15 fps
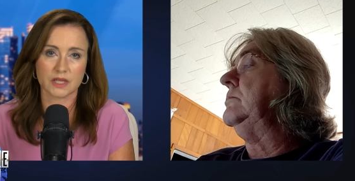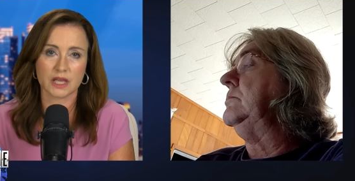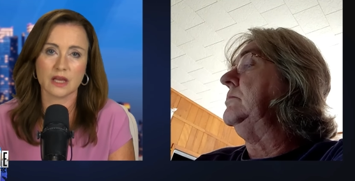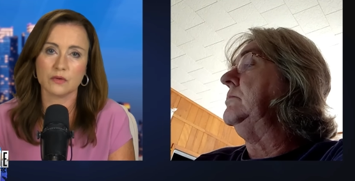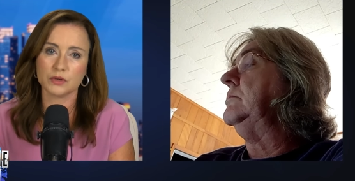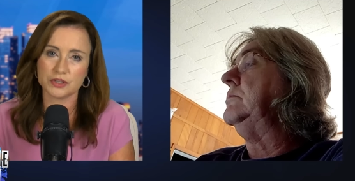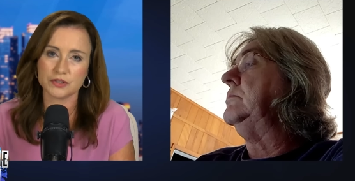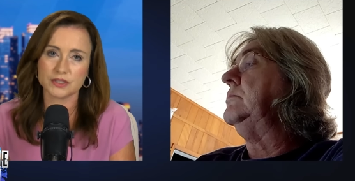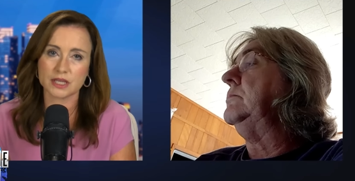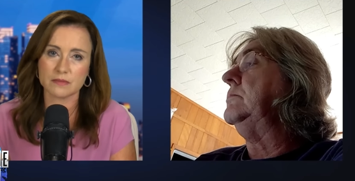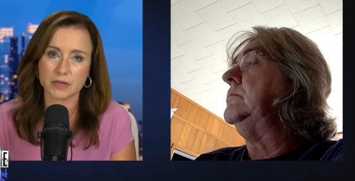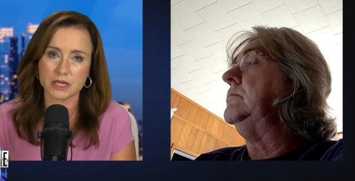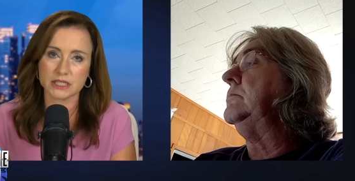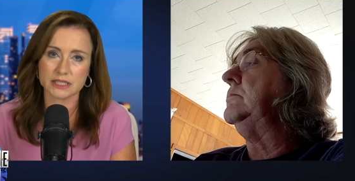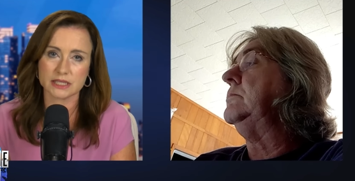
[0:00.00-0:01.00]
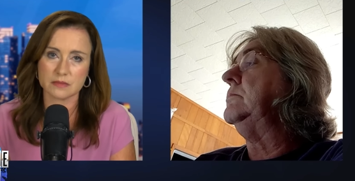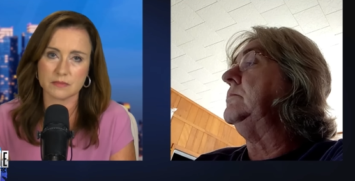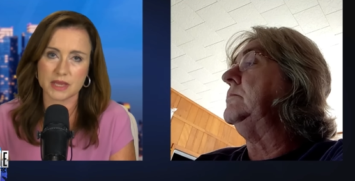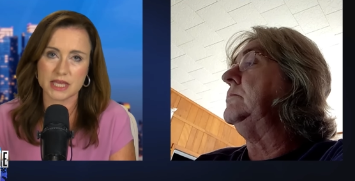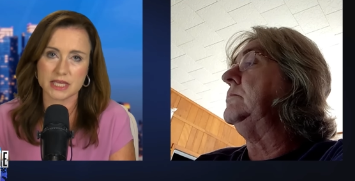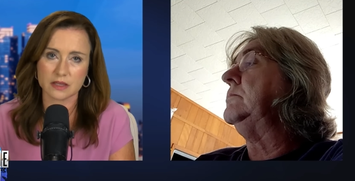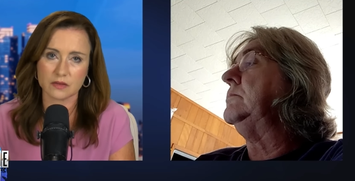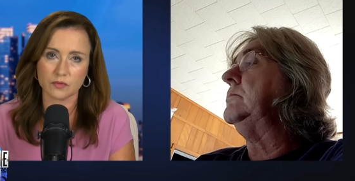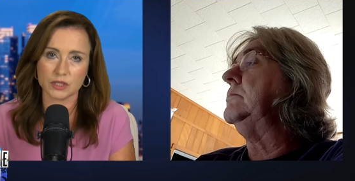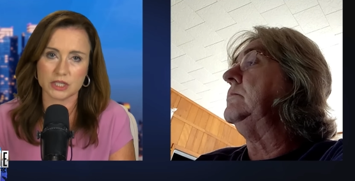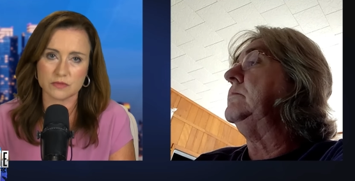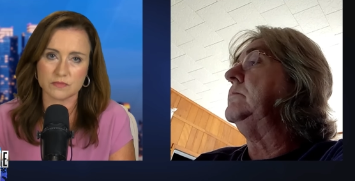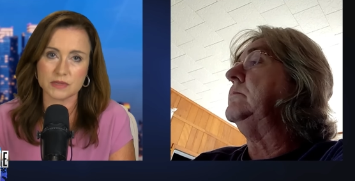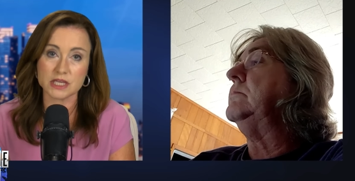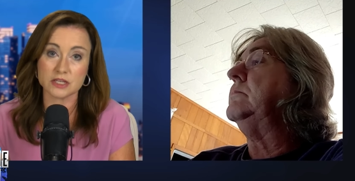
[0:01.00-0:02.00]
Speaker 1: When you say months in the making, what do
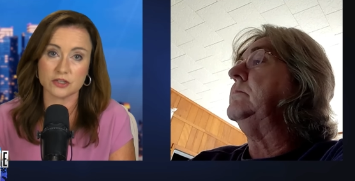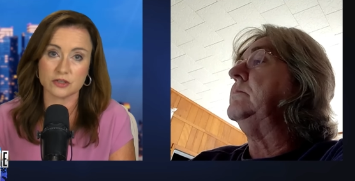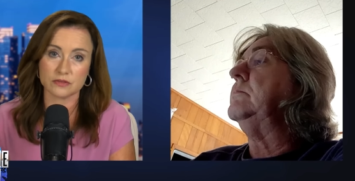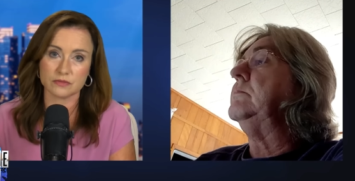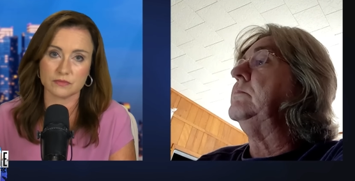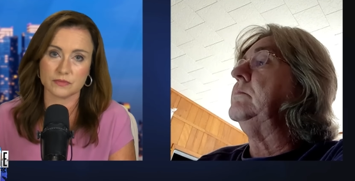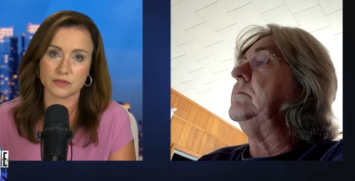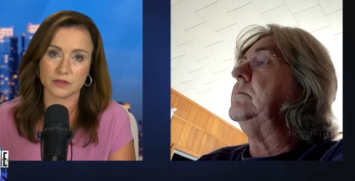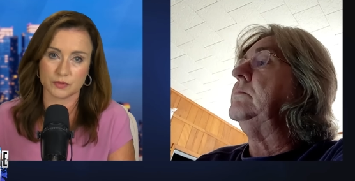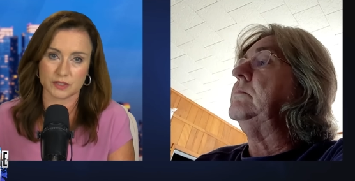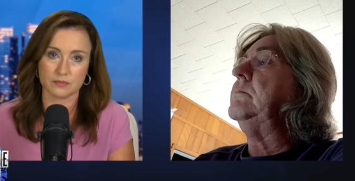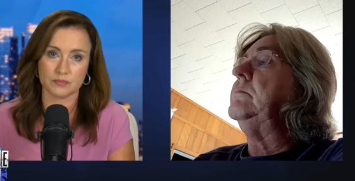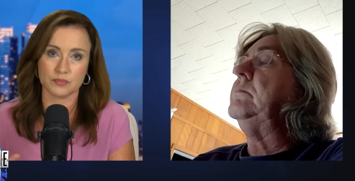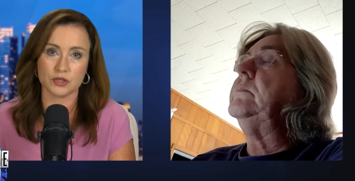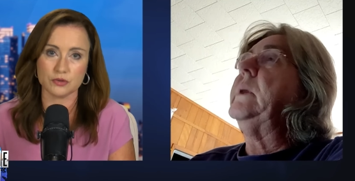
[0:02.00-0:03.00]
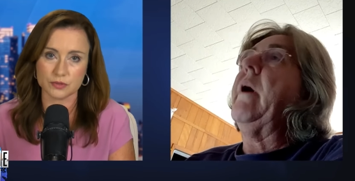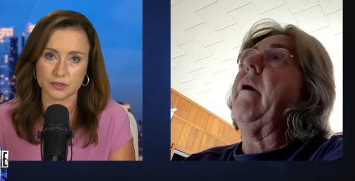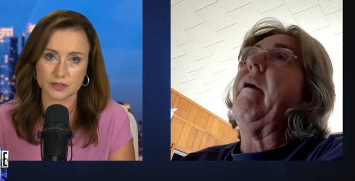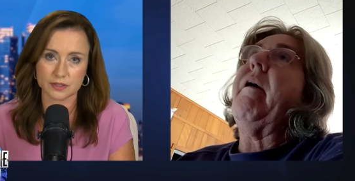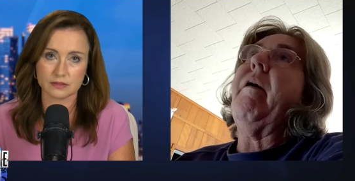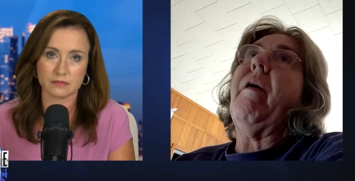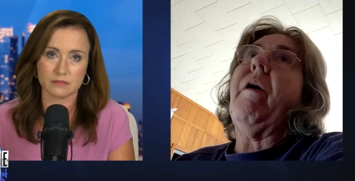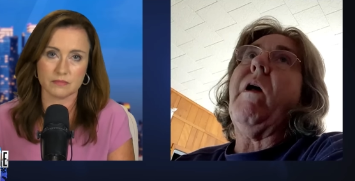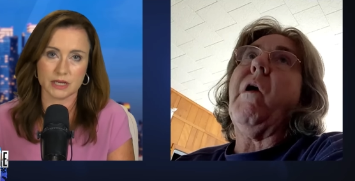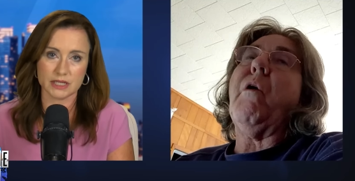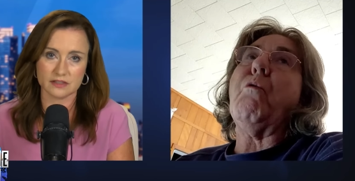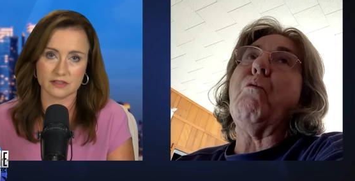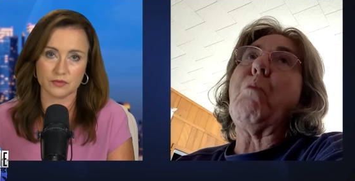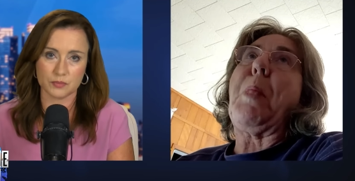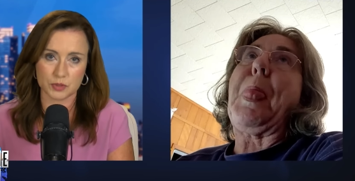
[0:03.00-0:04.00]
you mean? Do you, there was abuse,
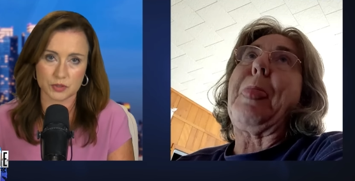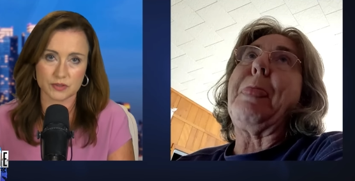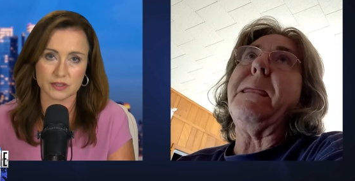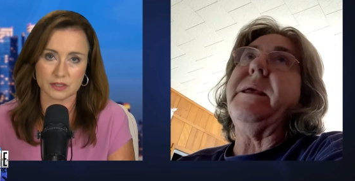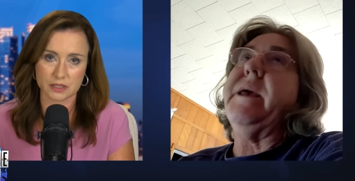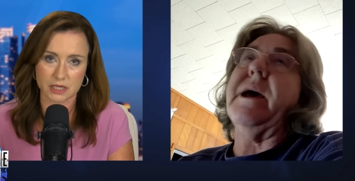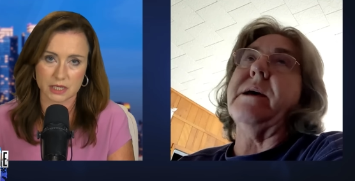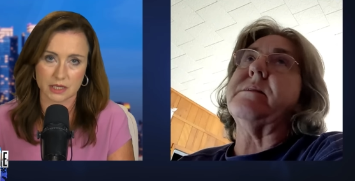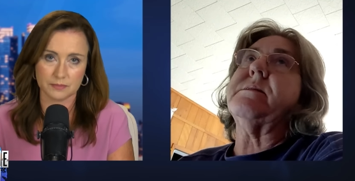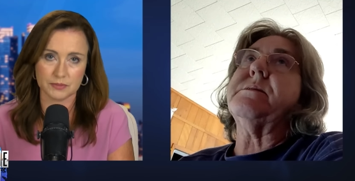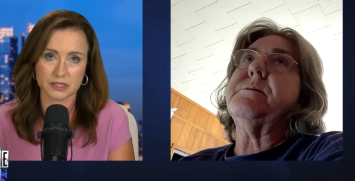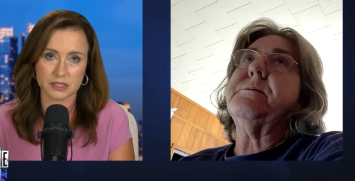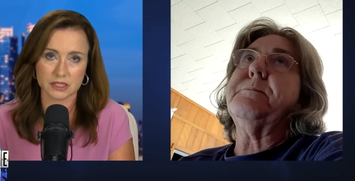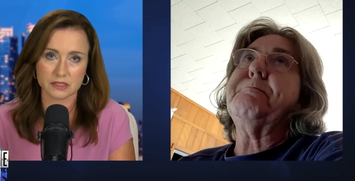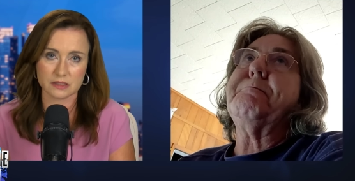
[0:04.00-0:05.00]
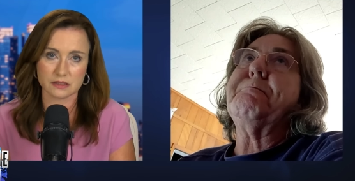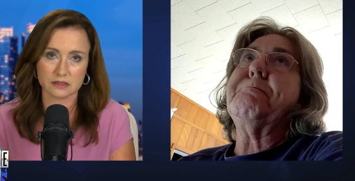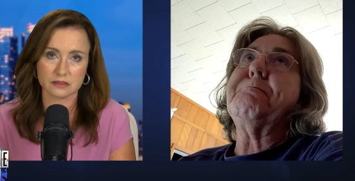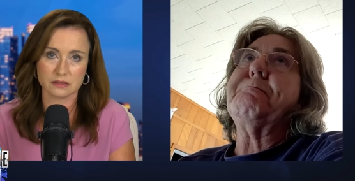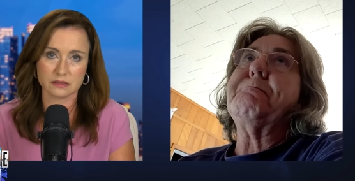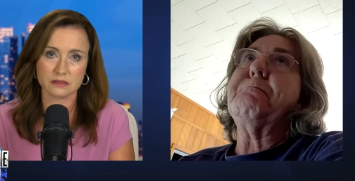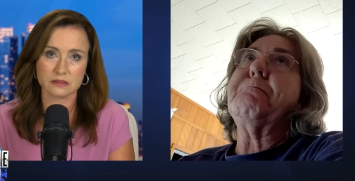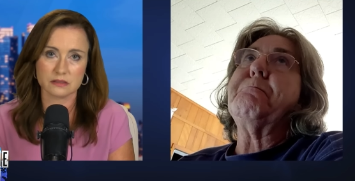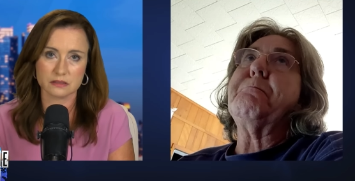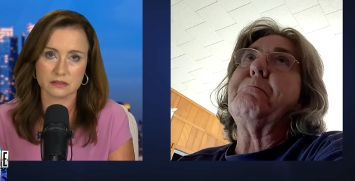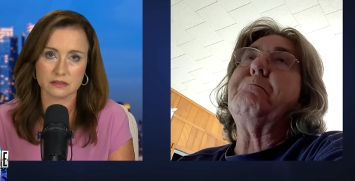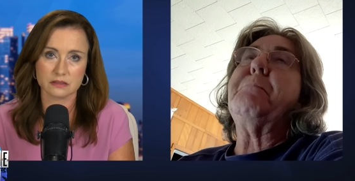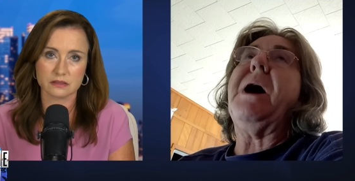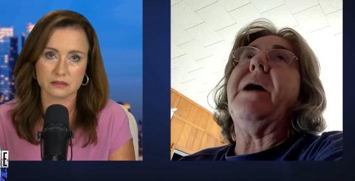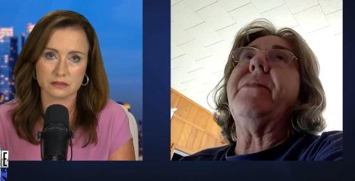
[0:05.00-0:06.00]
months of abuse leading yes. up to this?
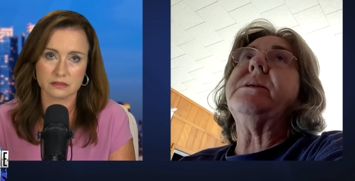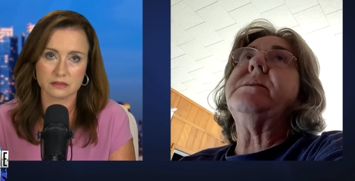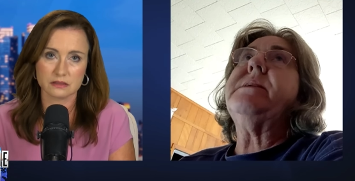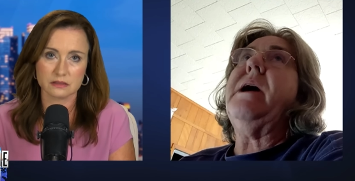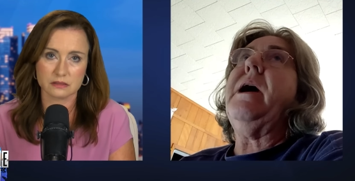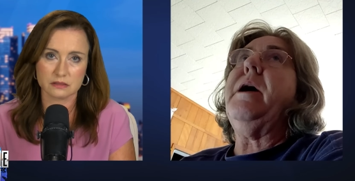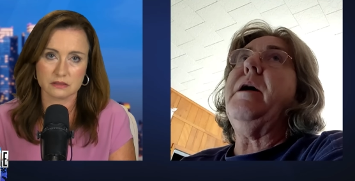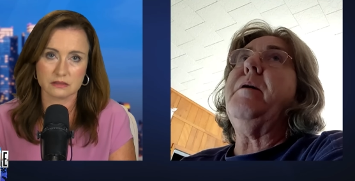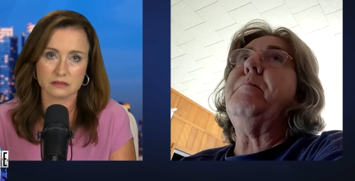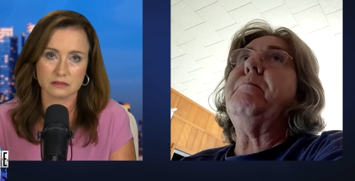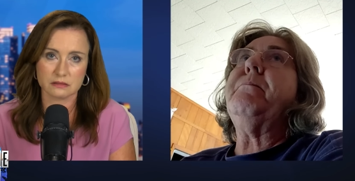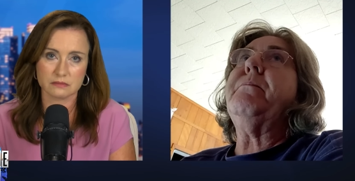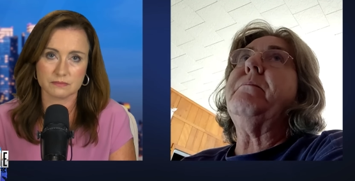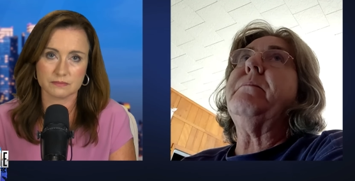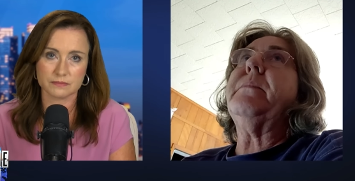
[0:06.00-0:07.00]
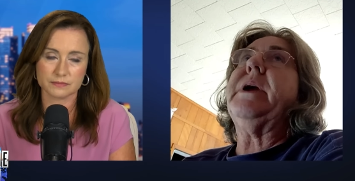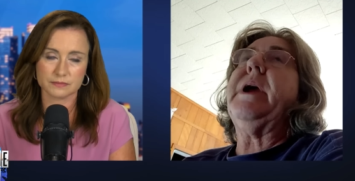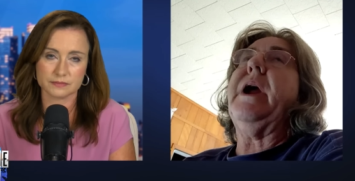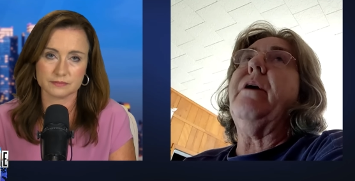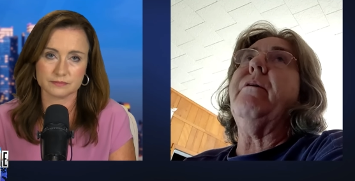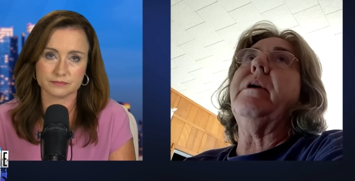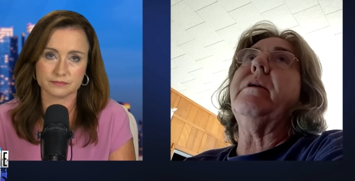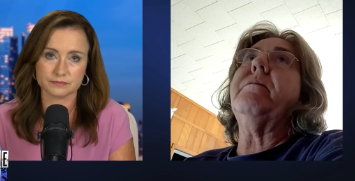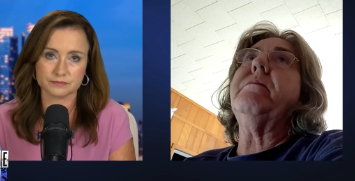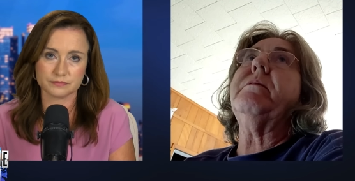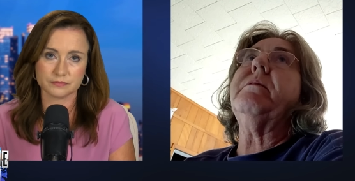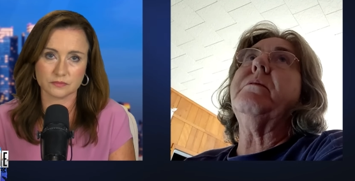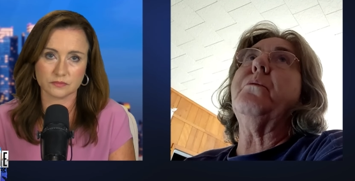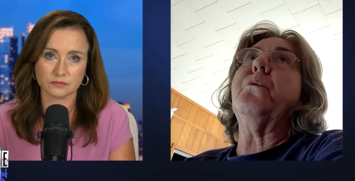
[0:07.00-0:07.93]
Speaker 2: By the time Karen